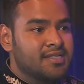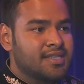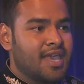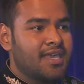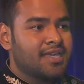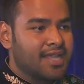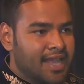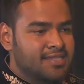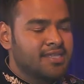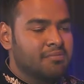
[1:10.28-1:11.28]
It's a
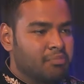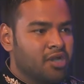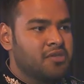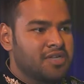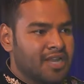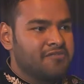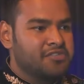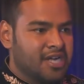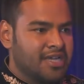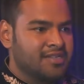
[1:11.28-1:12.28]
classic Bollywood love
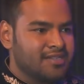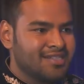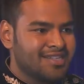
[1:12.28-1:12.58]
triangle.